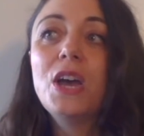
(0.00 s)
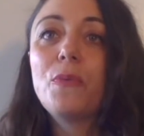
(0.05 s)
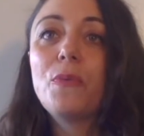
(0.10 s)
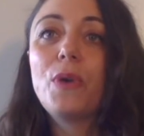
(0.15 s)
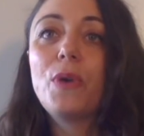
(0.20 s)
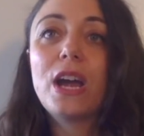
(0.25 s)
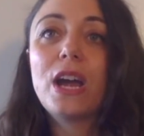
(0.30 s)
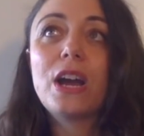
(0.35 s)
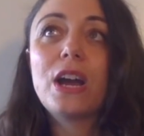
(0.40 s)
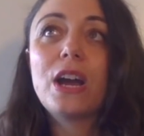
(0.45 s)

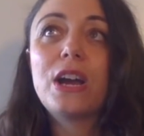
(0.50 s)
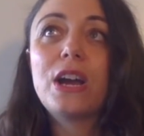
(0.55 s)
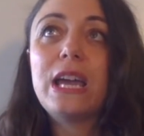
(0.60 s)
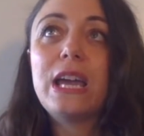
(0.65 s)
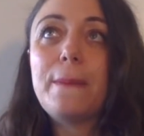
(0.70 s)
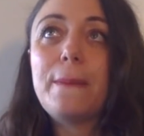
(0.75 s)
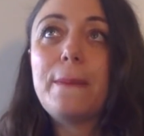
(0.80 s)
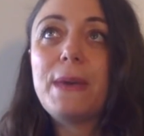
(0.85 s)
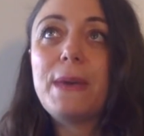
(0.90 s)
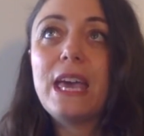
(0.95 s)
where
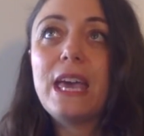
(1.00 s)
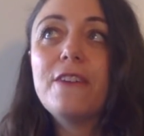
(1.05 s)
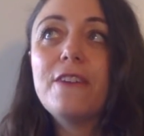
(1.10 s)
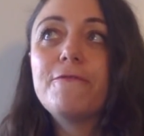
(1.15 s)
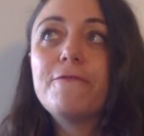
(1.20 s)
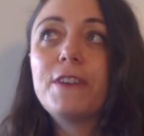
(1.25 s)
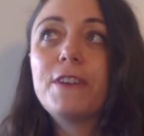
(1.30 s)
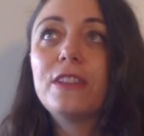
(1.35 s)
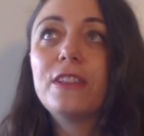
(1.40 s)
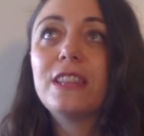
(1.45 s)
it may
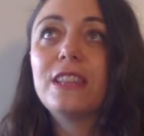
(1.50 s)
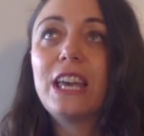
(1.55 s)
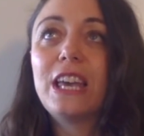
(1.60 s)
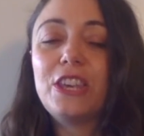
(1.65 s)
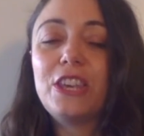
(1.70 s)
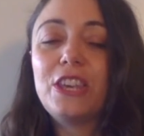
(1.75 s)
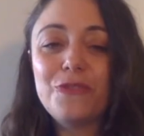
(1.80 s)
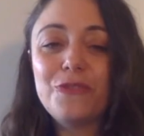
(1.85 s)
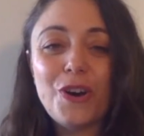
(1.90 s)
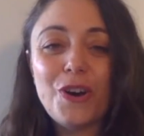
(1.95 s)
have felt
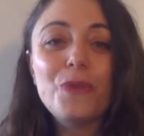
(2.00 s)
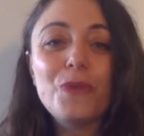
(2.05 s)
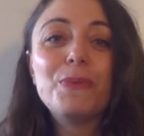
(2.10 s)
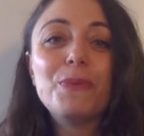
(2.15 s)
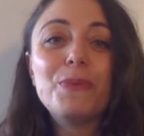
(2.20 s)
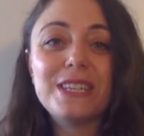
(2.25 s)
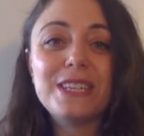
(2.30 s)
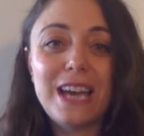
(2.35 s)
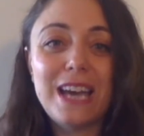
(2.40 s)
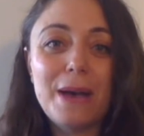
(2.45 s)
like you
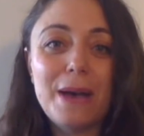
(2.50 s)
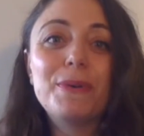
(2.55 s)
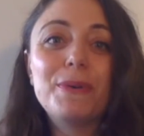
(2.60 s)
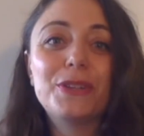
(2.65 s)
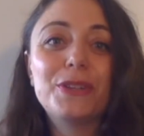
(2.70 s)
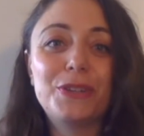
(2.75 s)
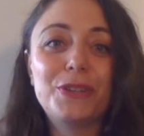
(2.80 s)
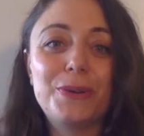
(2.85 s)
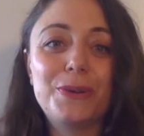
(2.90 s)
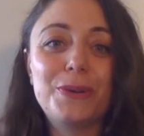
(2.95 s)
opened up a
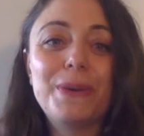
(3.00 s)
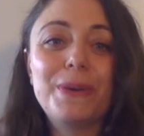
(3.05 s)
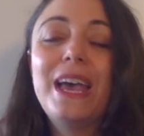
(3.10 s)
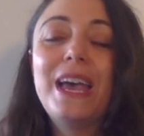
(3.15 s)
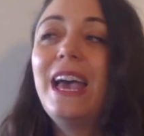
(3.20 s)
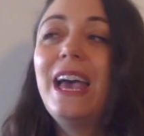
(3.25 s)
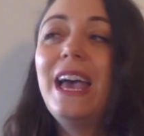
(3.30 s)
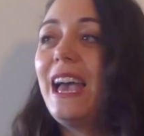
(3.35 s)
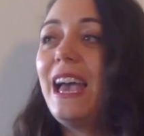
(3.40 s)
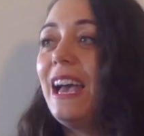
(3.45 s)
loop
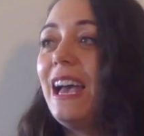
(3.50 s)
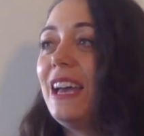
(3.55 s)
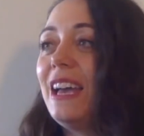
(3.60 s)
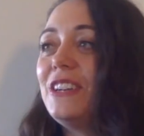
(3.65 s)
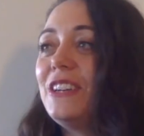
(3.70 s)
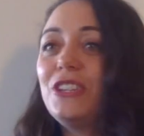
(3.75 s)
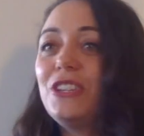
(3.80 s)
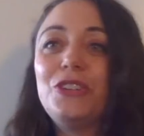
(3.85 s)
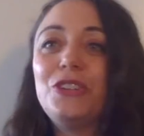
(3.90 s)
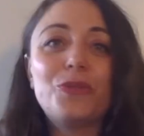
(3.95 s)

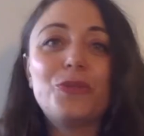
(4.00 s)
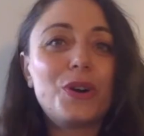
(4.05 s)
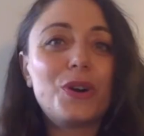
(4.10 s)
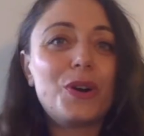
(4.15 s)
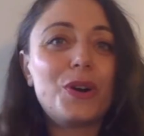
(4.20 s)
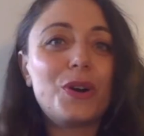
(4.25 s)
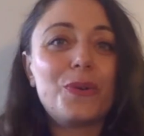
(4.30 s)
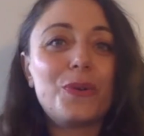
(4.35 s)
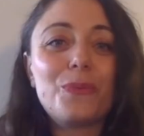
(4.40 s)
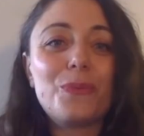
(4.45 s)
and
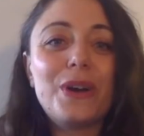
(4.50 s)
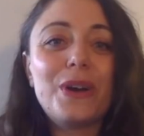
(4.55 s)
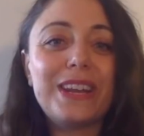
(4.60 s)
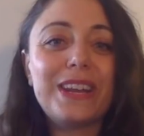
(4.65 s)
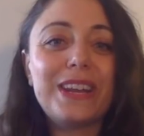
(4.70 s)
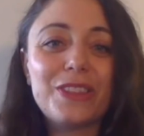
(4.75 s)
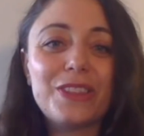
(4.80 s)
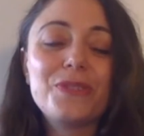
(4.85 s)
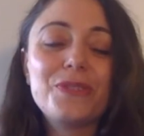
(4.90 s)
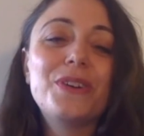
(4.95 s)
you're
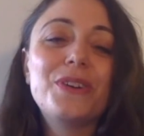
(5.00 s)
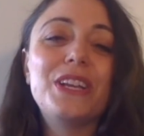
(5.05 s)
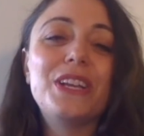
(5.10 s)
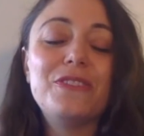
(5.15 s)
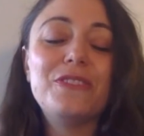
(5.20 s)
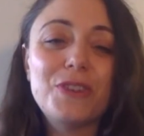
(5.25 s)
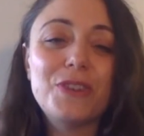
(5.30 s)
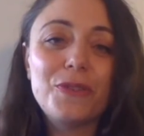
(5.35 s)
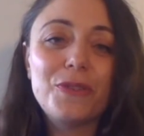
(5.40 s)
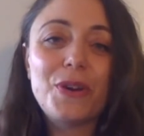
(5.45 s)
running through it and
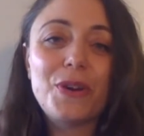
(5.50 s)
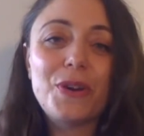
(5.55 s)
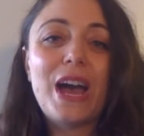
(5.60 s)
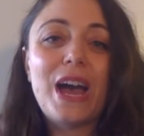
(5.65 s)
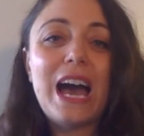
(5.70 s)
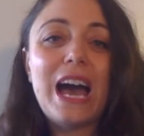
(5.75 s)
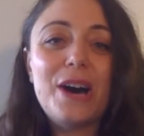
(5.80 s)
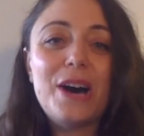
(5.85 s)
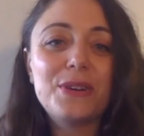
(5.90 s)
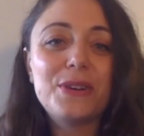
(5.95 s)
you don't know
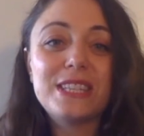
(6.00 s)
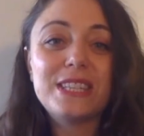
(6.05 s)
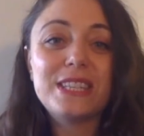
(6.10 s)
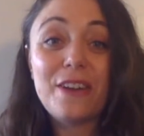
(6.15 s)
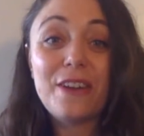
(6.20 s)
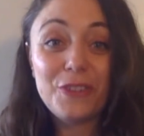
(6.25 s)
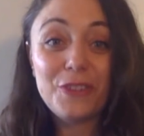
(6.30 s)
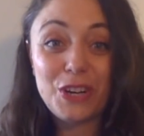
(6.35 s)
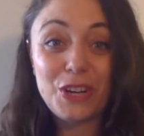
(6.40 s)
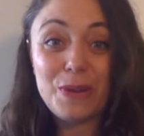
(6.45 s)
how it's
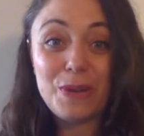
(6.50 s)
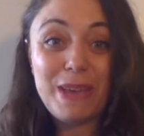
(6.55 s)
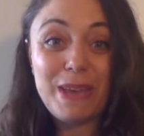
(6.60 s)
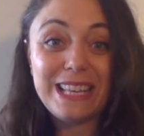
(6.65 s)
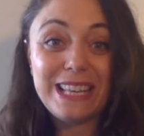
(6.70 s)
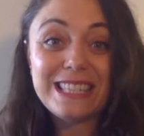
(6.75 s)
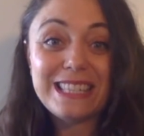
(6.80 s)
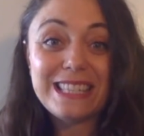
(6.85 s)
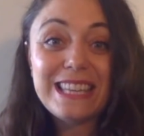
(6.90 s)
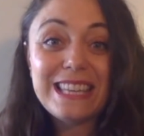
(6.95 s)
ever going to
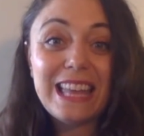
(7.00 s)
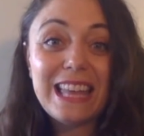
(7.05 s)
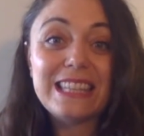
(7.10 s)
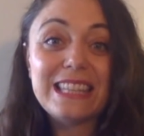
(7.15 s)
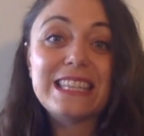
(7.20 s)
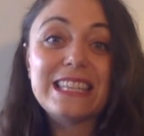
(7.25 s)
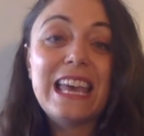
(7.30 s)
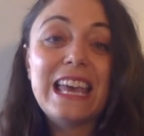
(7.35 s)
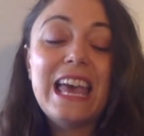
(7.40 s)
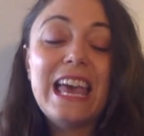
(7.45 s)
make
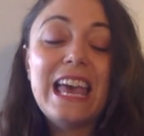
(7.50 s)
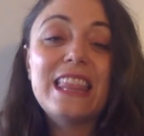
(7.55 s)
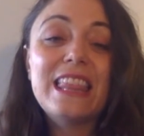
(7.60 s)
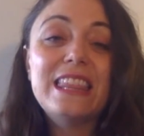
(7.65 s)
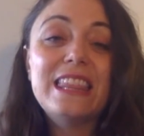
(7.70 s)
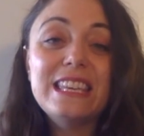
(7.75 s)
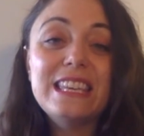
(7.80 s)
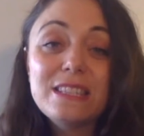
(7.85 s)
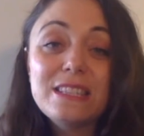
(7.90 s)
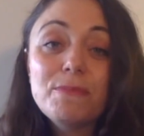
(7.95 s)
sense.
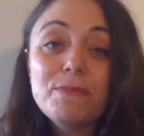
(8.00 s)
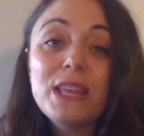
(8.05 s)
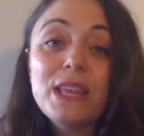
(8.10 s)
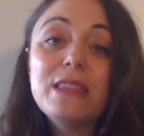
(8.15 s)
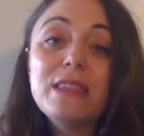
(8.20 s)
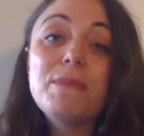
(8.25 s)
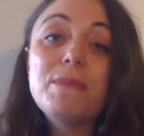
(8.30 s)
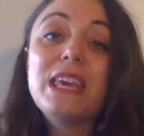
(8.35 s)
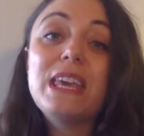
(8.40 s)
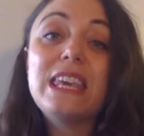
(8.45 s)
This
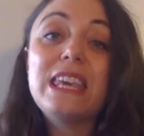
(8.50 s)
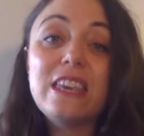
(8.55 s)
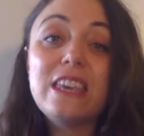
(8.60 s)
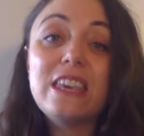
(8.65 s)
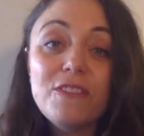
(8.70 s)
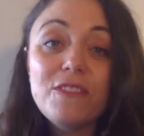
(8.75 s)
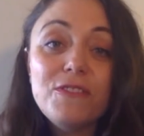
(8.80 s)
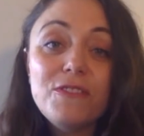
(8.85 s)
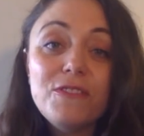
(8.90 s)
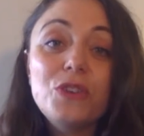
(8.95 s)
month may
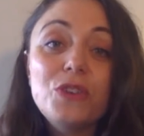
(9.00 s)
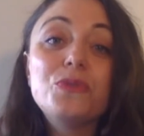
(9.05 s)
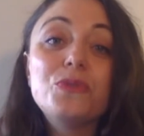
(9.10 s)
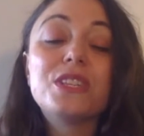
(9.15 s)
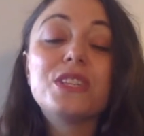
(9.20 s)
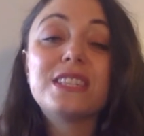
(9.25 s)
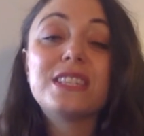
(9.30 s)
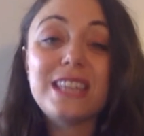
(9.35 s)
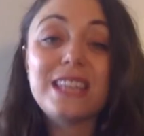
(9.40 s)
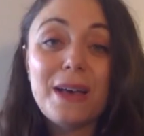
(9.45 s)
give you
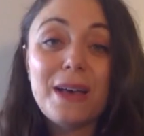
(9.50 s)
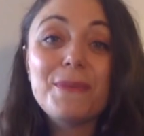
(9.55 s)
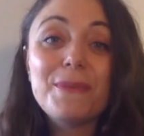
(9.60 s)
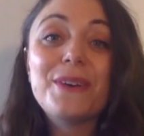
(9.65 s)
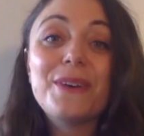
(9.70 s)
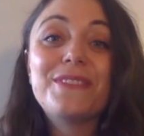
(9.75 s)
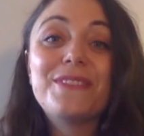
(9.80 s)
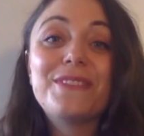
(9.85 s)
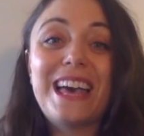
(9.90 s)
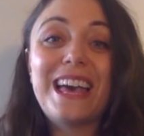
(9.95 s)
some
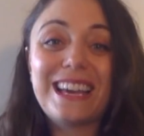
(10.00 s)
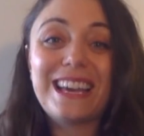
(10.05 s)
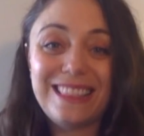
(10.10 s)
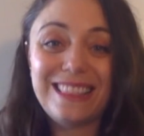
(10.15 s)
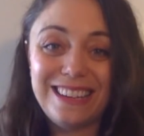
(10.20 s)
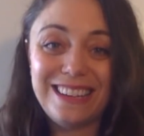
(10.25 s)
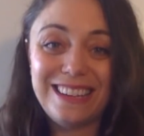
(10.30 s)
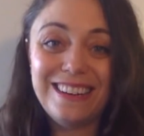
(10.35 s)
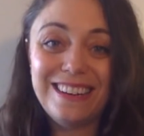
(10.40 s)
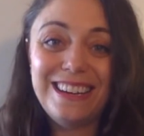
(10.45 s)
of that
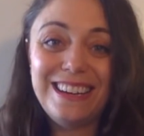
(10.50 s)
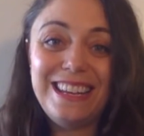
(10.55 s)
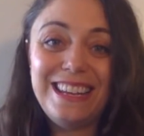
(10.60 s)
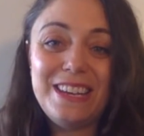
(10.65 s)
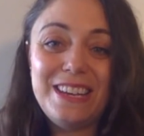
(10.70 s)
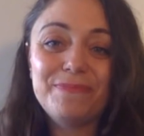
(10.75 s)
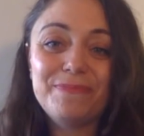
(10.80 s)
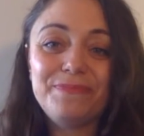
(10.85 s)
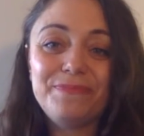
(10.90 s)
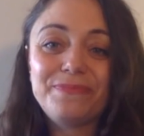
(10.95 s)

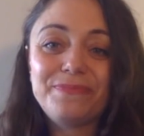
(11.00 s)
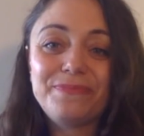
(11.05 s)
clarity.